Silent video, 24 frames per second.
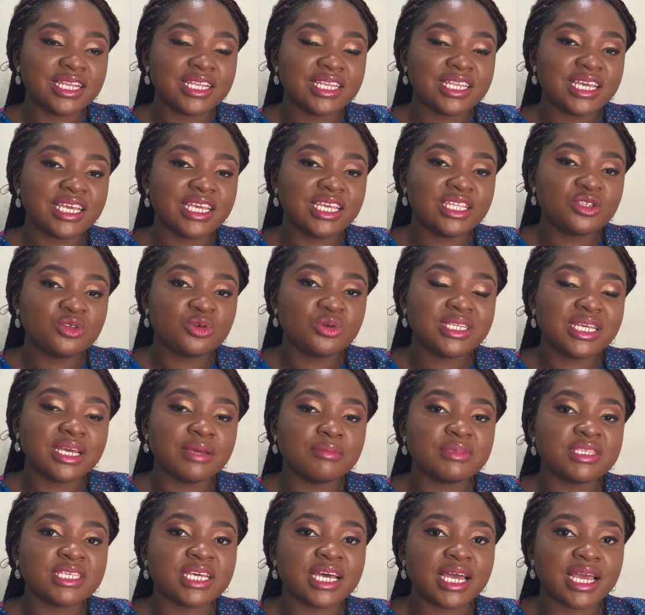it took
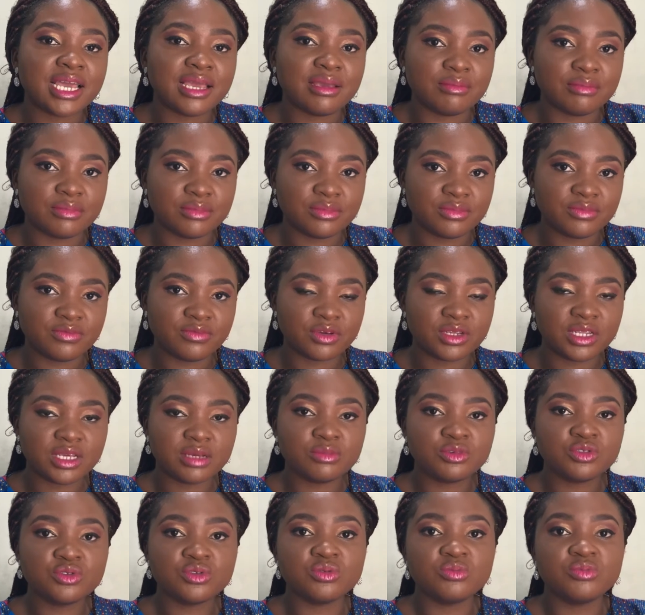them time for
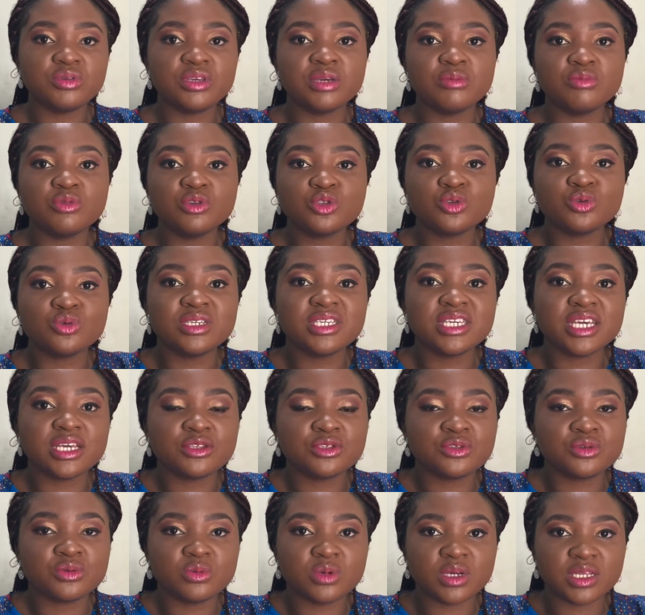them to be able to
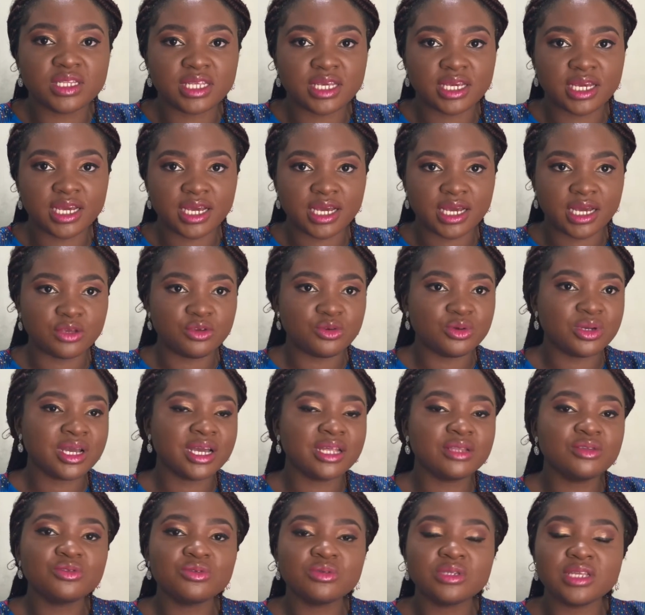get to where they are. You
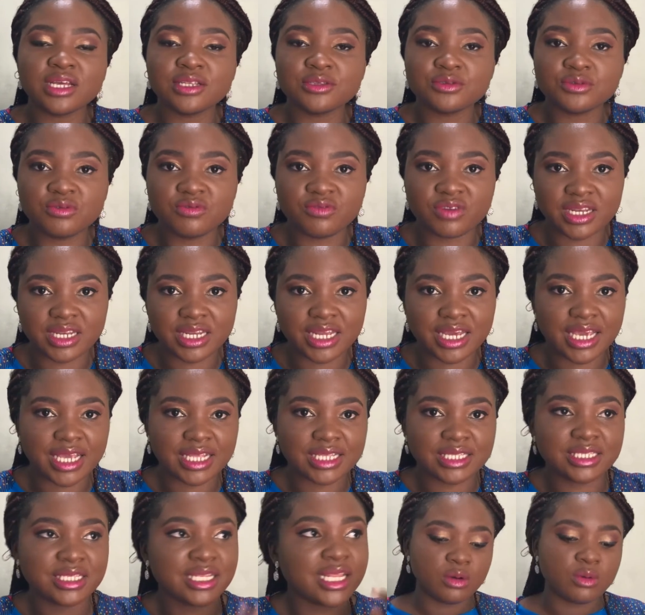can't do that
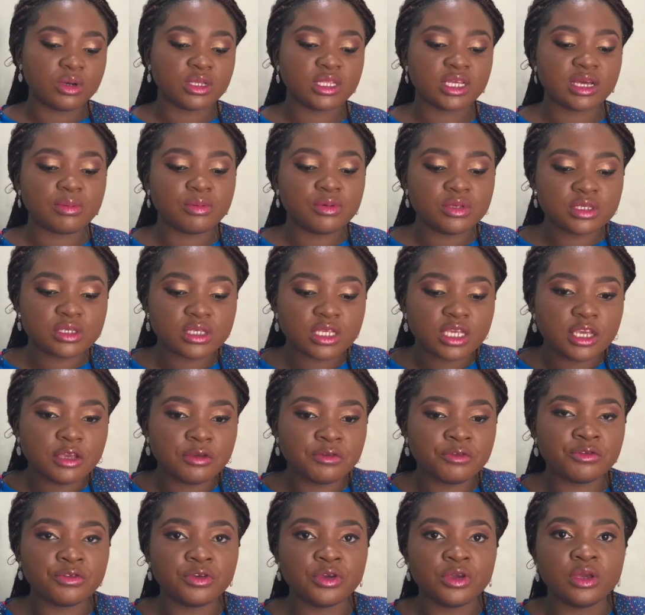overnight. What happens
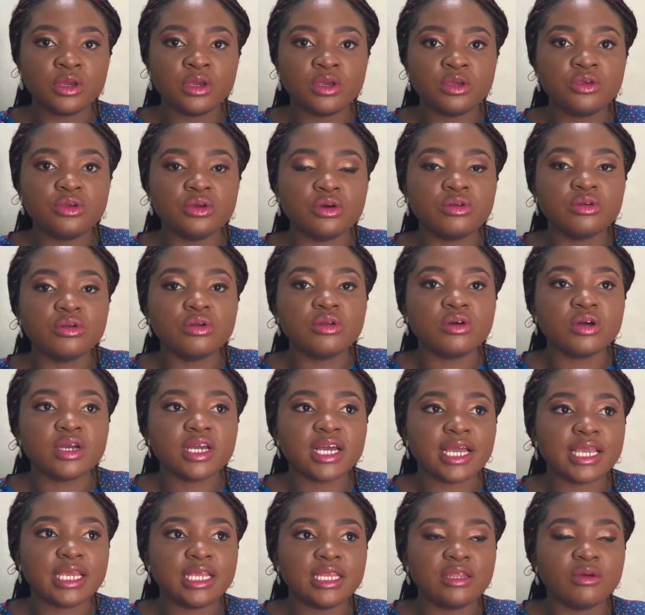if you're no
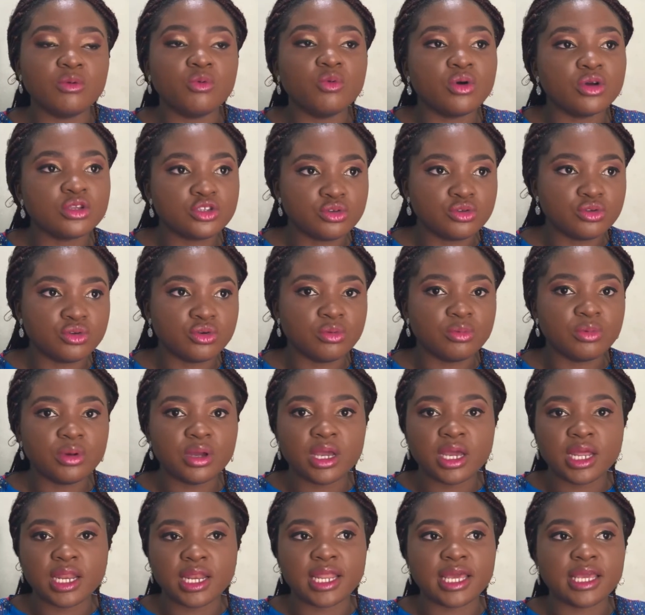longer in the watch group?
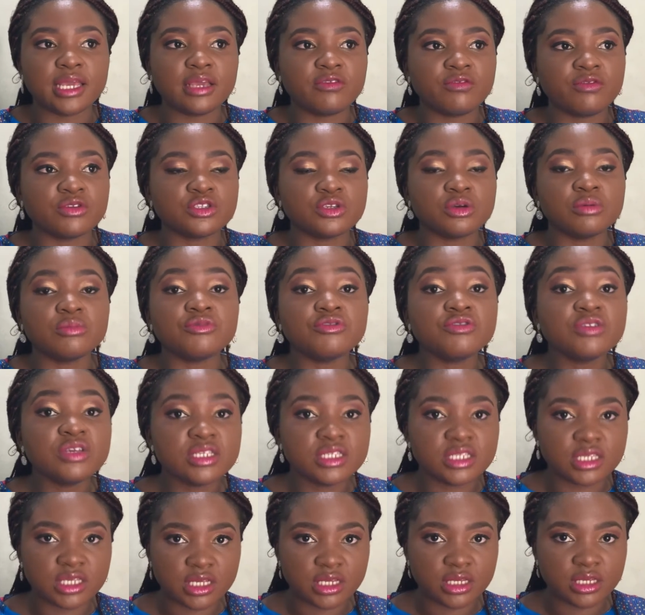Like, for some
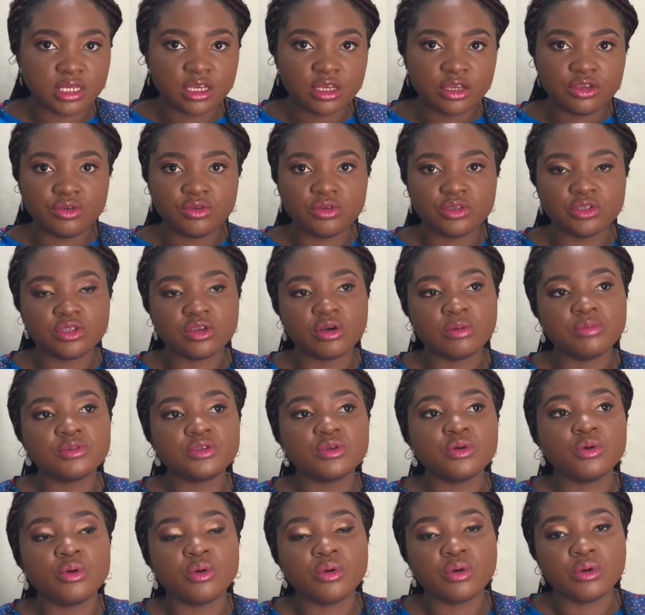reason you
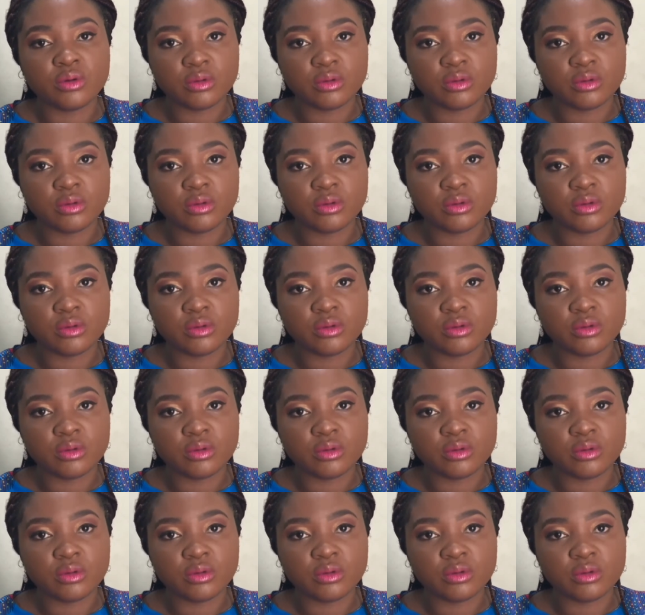stopped